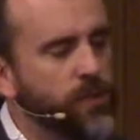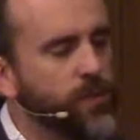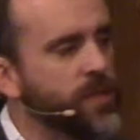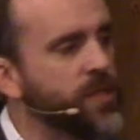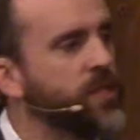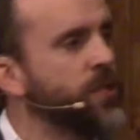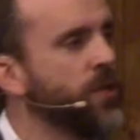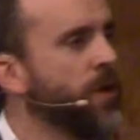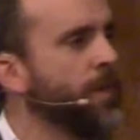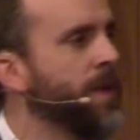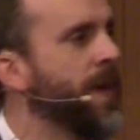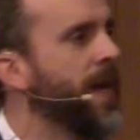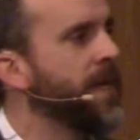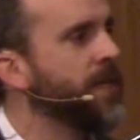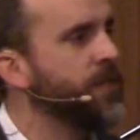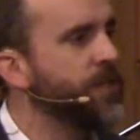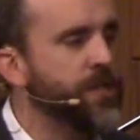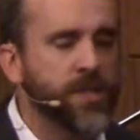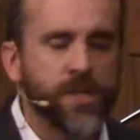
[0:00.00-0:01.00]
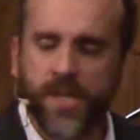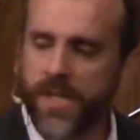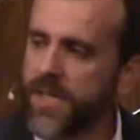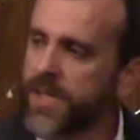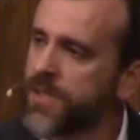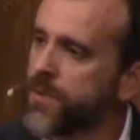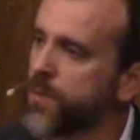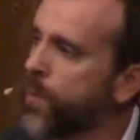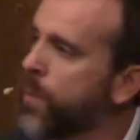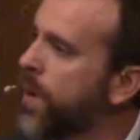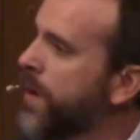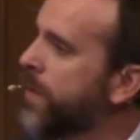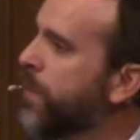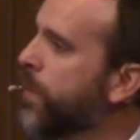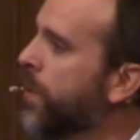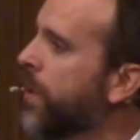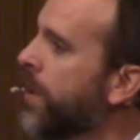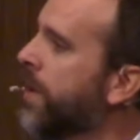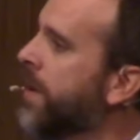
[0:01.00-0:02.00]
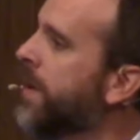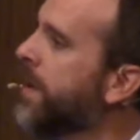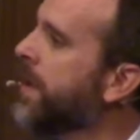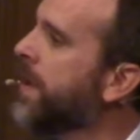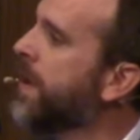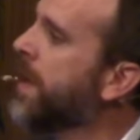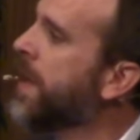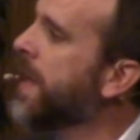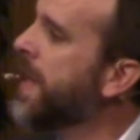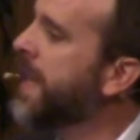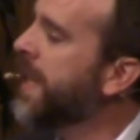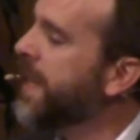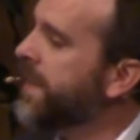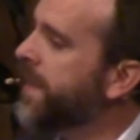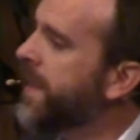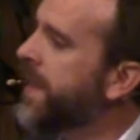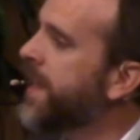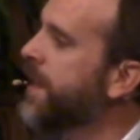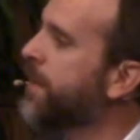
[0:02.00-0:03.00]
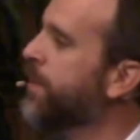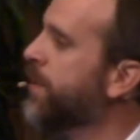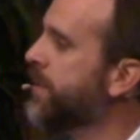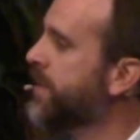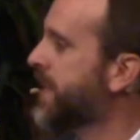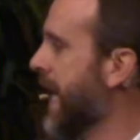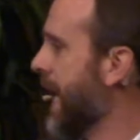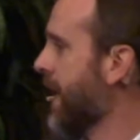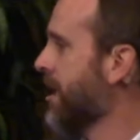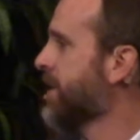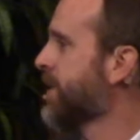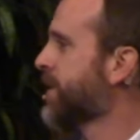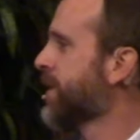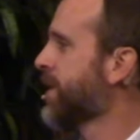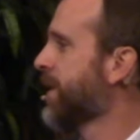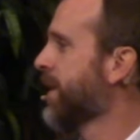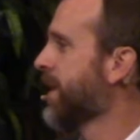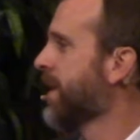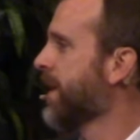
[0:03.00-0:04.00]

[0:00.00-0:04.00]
do a sermon on just this one word in the Hebrew text.